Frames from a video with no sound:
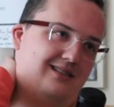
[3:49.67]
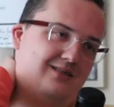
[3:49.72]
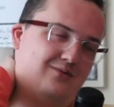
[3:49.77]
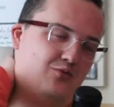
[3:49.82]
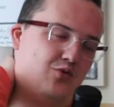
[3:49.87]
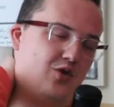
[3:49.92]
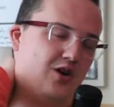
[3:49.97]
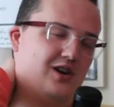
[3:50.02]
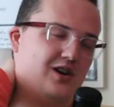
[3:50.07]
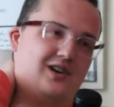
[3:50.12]

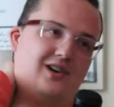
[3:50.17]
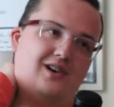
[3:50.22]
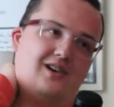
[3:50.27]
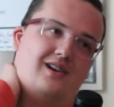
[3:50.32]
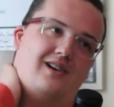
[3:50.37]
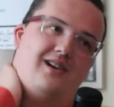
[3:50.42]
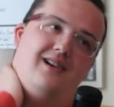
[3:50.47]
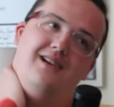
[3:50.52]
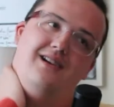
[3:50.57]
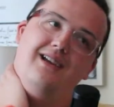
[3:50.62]

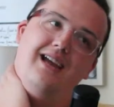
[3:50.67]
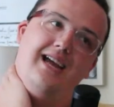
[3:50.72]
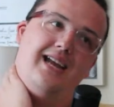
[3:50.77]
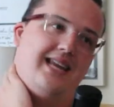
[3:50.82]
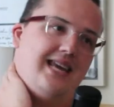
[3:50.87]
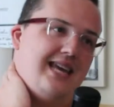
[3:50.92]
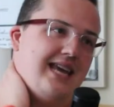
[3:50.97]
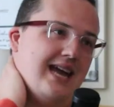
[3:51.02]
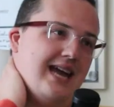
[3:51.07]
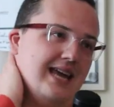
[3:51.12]
worker, and
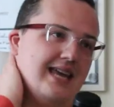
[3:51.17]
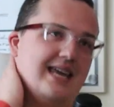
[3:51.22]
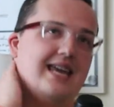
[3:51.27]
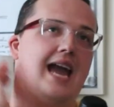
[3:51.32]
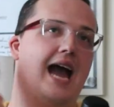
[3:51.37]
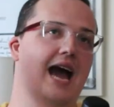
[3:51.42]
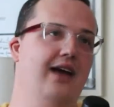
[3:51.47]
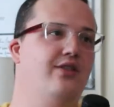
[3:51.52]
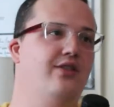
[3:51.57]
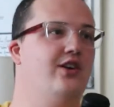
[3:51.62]
he
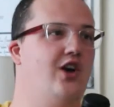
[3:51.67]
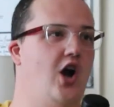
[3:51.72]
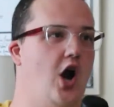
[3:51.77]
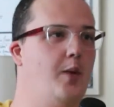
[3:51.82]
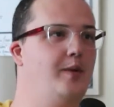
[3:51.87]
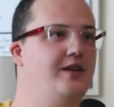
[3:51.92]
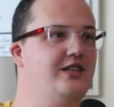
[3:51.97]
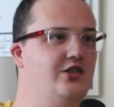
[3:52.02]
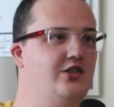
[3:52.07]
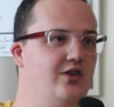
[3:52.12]
had the
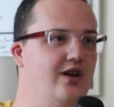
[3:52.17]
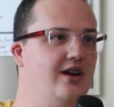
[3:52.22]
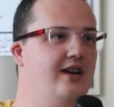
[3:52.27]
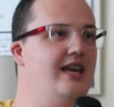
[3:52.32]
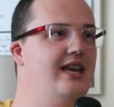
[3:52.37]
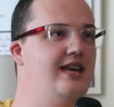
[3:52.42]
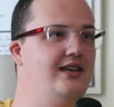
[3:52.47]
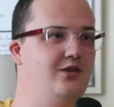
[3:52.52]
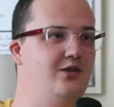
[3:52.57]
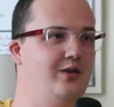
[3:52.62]
garbage truck
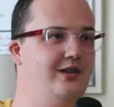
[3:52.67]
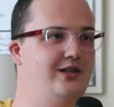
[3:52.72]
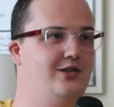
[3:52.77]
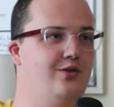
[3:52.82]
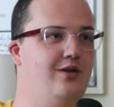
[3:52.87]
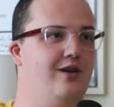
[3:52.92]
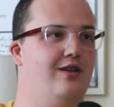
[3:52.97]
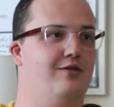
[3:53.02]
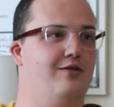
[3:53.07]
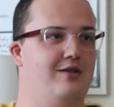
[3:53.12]
in Toy
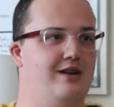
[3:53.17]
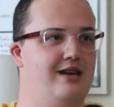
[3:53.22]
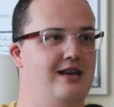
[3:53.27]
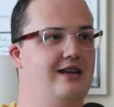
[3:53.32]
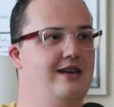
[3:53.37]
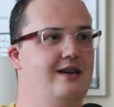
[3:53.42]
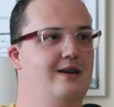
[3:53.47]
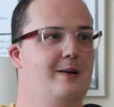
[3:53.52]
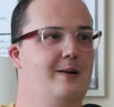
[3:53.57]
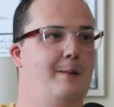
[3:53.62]
Story 3